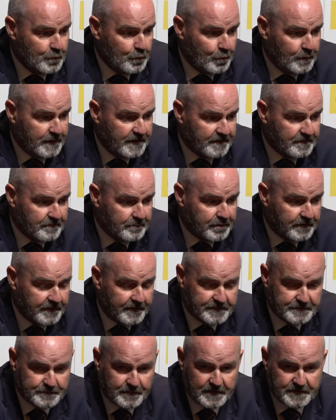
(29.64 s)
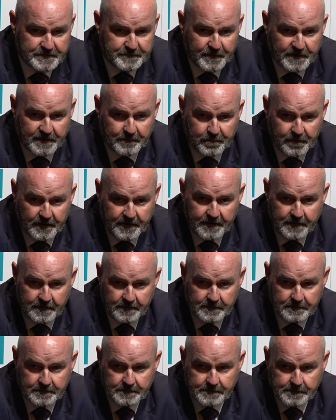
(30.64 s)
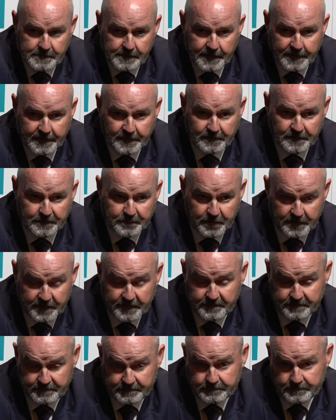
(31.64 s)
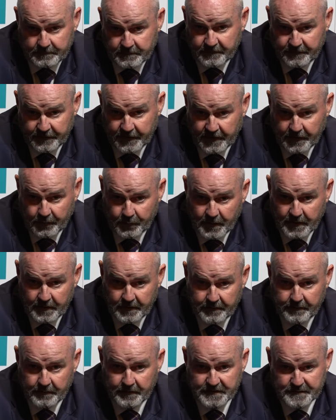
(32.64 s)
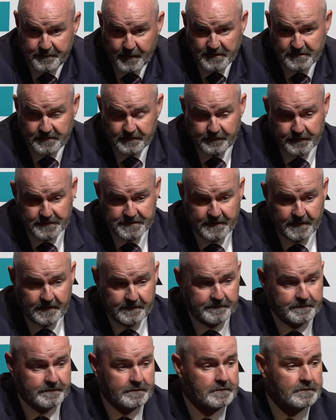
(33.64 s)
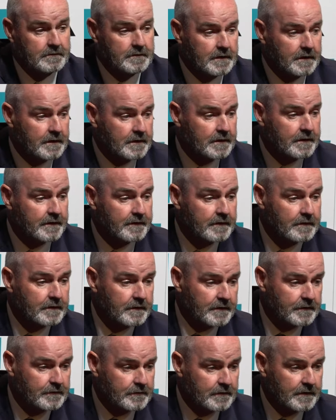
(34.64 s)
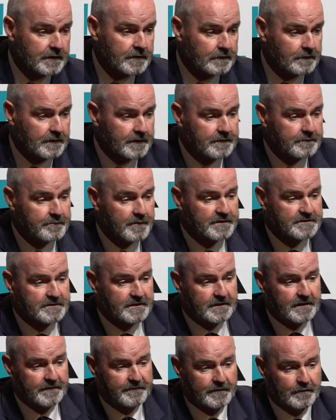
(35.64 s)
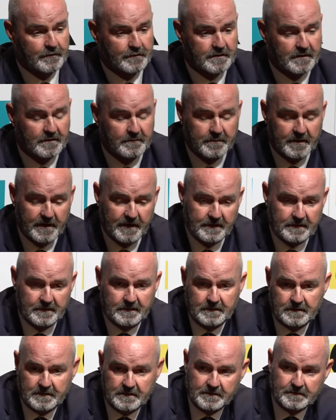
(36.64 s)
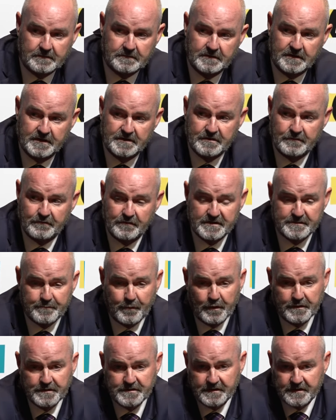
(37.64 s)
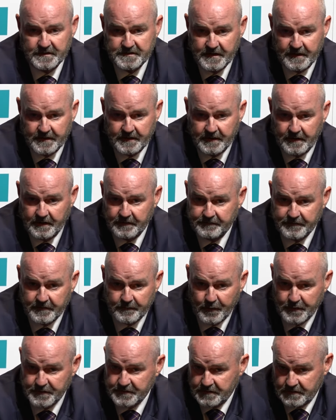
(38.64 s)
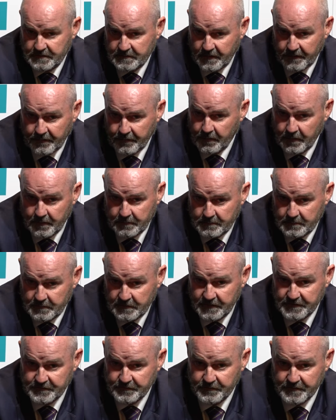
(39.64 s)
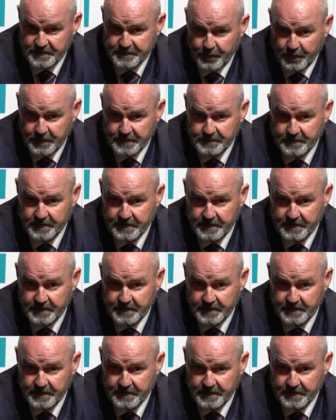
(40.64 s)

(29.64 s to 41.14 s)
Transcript: We didn't play as well as we can play. England played very well, I thought, especially first half. They got the 2-0 lead, makes it difficult to come back. Decent response in the second half from us, I thought. Decent response.